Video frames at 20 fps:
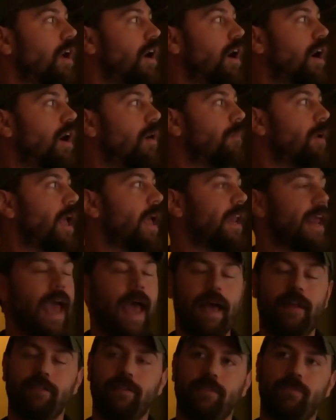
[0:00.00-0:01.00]
Um, and
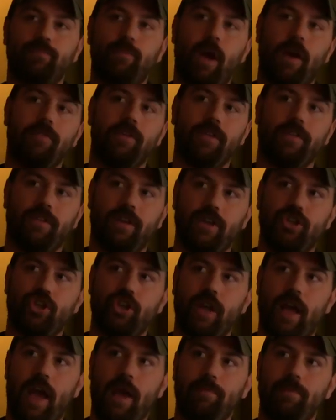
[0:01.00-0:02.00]
as this
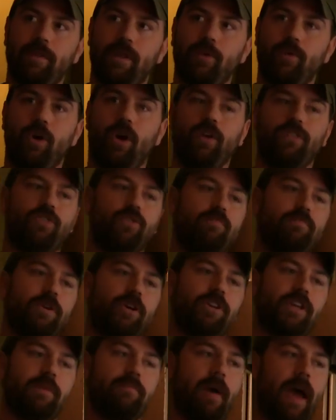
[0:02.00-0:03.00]
privatization happened, they were also
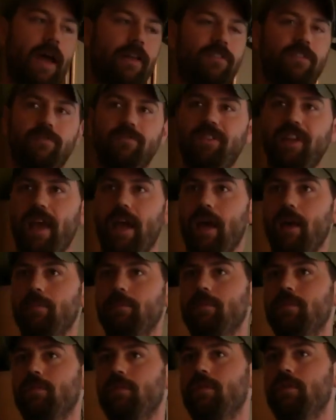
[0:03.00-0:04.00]
building massive
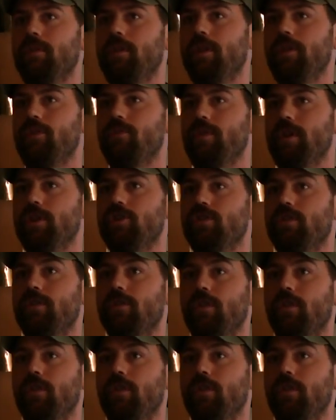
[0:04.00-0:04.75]
dams in the region.